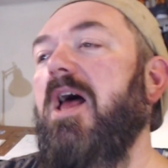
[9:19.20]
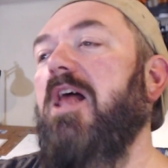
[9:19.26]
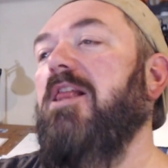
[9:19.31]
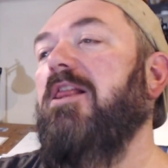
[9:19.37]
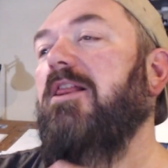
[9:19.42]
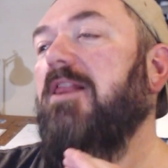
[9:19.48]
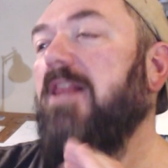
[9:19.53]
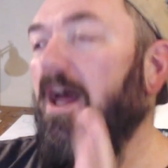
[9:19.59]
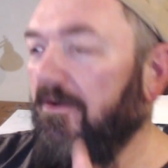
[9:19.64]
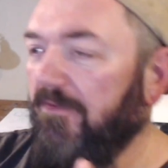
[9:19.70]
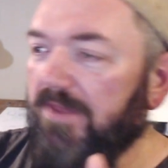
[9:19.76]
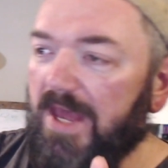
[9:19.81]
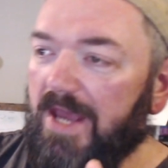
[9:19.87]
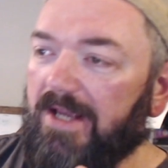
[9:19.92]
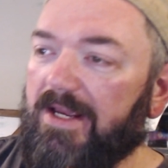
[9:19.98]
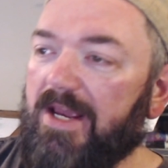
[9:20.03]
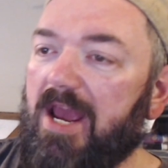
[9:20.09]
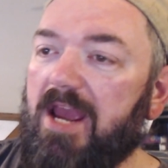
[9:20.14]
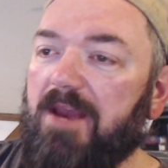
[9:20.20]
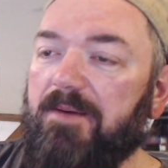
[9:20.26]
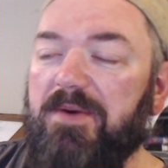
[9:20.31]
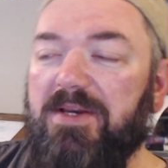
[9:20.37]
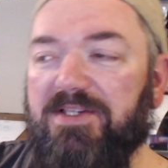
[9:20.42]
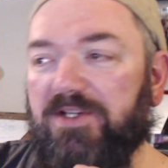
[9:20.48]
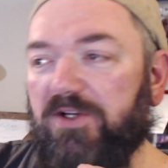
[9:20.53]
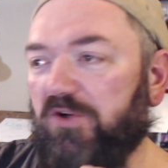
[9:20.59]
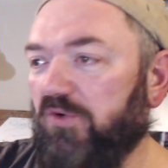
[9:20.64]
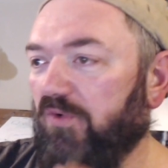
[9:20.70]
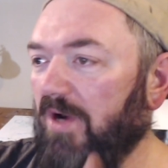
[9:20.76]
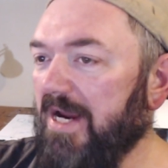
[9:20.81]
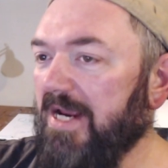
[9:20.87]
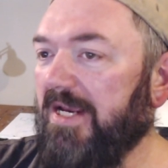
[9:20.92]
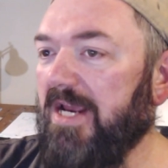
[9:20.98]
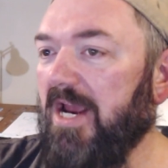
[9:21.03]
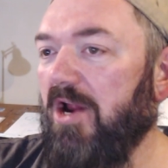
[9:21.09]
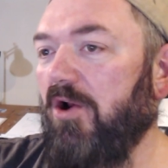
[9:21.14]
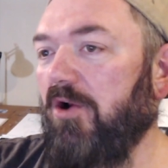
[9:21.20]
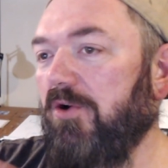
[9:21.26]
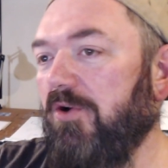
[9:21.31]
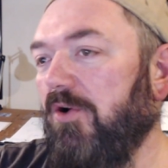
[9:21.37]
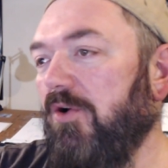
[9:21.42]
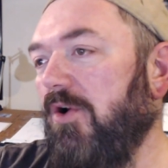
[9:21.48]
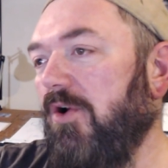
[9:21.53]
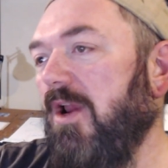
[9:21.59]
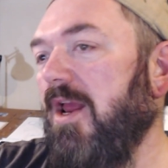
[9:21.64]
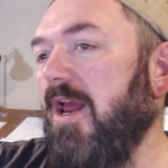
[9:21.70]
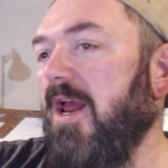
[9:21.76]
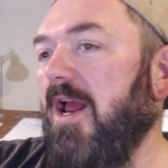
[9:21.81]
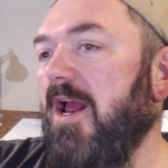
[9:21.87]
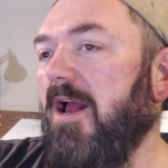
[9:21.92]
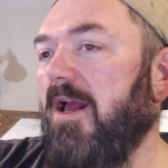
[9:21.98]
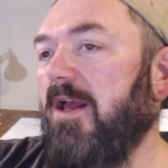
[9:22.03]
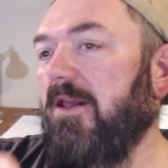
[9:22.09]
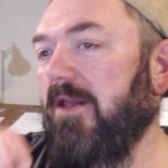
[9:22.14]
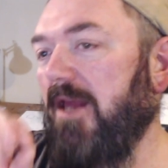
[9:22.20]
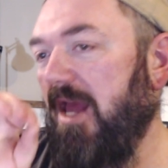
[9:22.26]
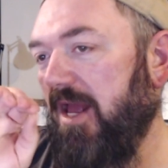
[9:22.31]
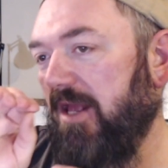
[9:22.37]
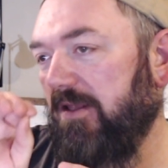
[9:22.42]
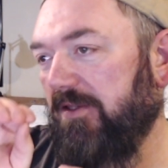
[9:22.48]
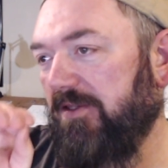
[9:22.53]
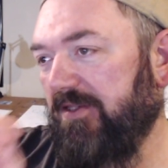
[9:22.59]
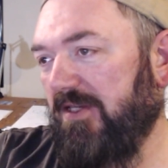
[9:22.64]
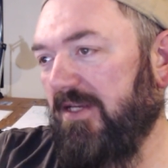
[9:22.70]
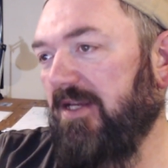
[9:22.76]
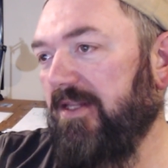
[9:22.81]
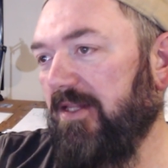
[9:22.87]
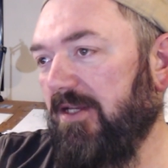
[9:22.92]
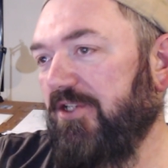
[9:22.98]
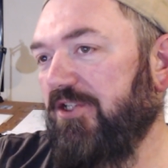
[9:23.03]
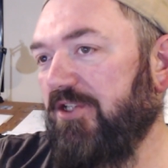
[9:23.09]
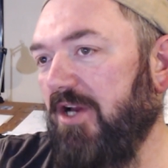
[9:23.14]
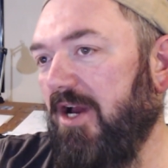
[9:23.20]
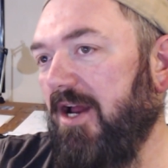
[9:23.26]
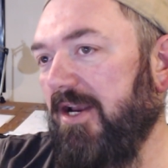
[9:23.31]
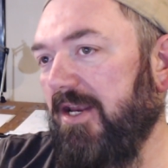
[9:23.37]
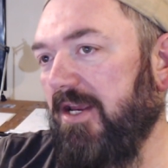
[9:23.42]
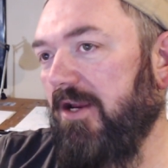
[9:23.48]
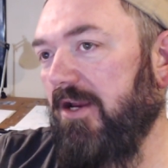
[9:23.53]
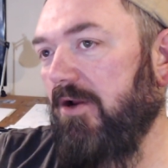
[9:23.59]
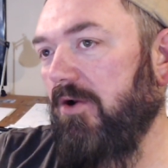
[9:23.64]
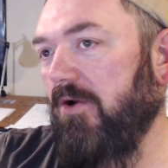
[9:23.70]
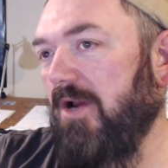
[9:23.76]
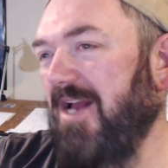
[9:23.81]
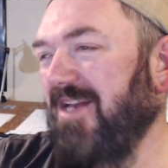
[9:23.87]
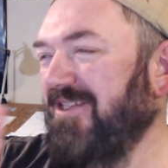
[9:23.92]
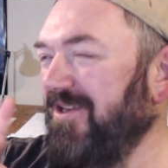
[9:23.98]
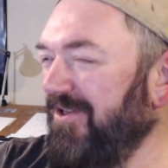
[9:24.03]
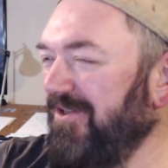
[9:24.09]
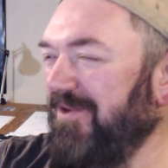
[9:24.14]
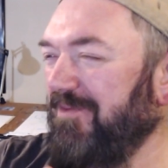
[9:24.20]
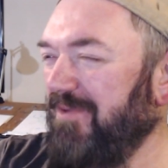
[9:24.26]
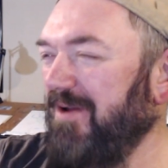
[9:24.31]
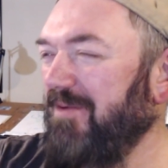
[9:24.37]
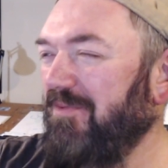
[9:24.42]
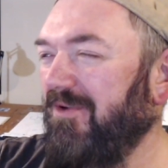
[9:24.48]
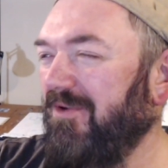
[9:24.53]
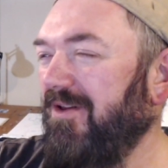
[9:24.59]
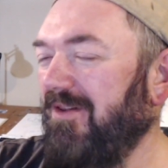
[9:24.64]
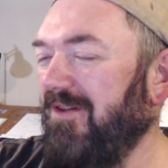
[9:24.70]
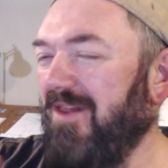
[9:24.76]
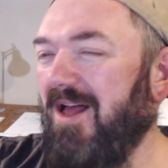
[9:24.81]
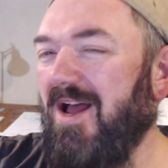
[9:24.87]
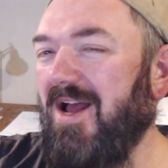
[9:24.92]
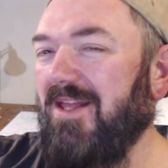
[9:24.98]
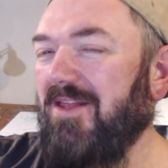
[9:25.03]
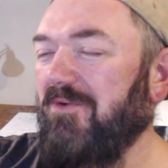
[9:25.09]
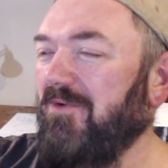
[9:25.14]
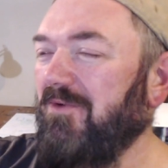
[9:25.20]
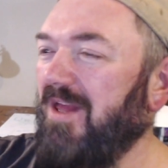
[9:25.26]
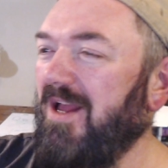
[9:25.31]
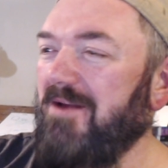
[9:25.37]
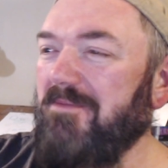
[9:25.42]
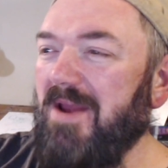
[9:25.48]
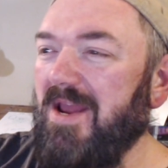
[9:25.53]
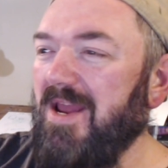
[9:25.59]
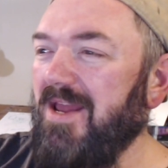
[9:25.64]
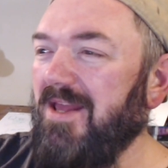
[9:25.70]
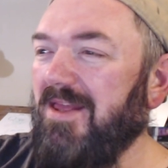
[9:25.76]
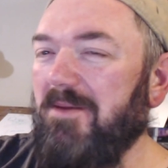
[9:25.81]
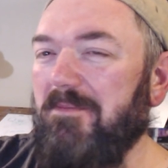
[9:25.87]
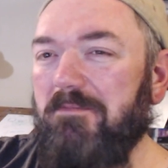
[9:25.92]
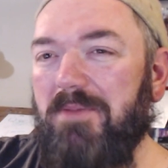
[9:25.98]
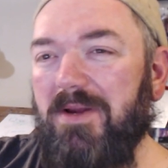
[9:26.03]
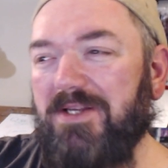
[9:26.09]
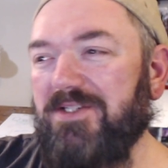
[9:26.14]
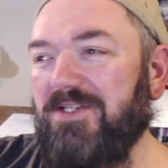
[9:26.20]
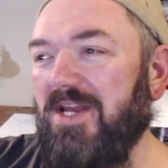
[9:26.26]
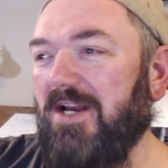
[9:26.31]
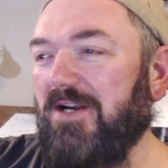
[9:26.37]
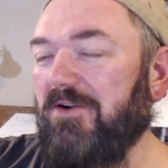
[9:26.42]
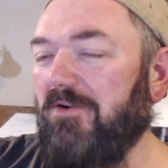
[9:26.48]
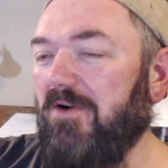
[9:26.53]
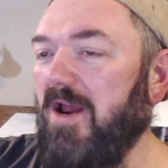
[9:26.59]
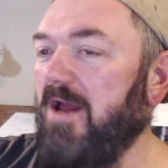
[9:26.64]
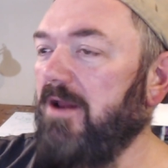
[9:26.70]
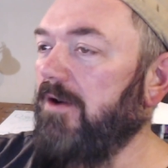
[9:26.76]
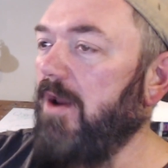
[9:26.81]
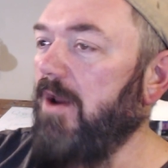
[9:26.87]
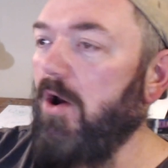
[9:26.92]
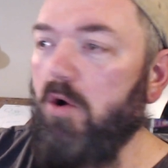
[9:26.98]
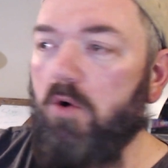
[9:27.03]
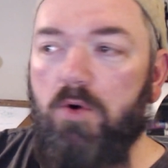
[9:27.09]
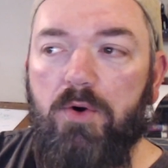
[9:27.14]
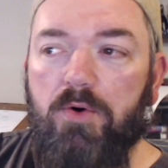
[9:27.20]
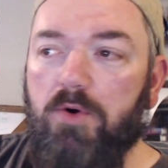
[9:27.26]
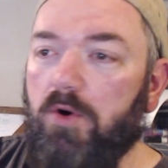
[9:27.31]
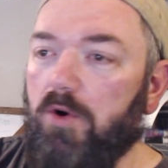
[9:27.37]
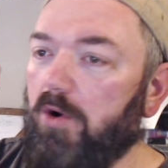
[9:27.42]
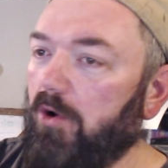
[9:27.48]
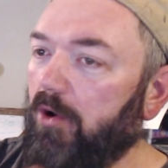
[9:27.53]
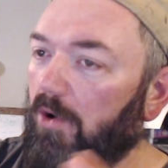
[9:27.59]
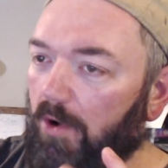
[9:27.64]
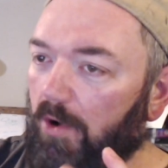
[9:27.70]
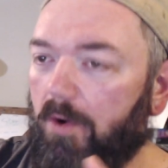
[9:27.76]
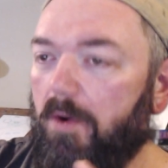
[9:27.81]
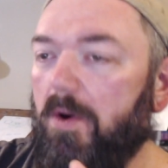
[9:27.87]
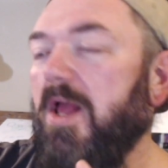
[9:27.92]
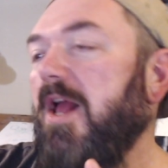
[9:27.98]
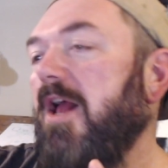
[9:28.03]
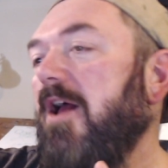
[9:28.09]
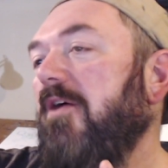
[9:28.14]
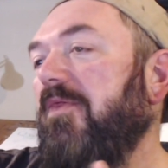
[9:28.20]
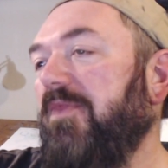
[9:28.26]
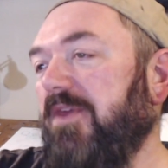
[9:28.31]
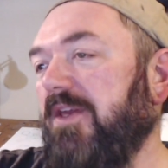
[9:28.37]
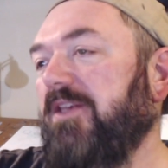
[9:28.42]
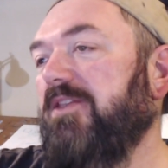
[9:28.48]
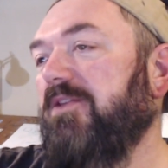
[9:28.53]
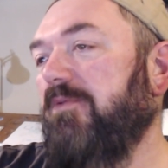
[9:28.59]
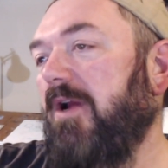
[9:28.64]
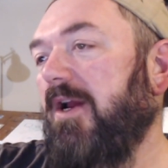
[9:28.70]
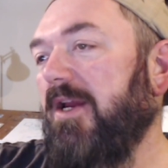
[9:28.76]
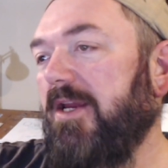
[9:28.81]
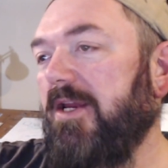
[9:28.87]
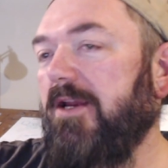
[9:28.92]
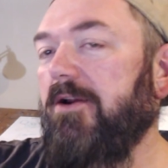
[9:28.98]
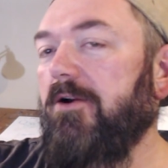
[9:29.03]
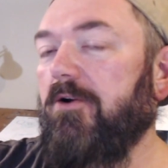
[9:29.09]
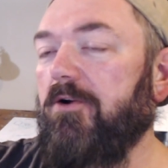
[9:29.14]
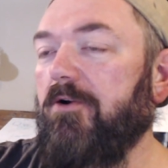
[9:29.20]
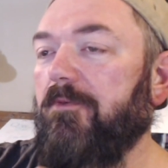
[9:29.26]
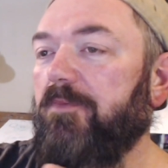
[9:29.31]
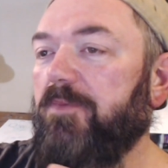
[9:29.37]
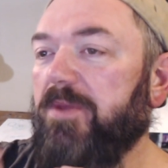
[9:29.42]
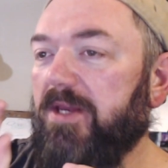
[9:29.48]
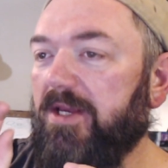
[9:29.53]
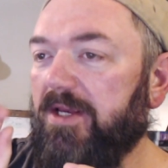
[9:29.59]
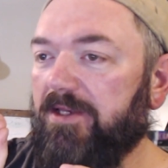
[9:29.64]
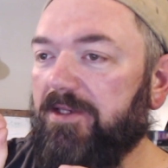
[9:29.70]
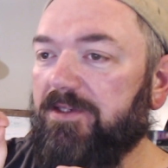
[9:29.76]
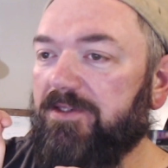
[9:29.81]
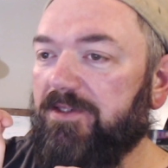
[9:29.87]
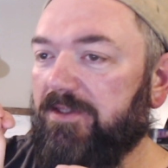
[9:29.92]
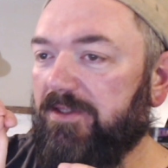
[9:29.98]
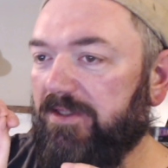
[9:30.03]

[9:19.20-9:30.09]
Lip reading: Love that game. He's a great character. Seeing this shot here, I saw some people online that were like, man, they bitched Hector out. No. This right here is,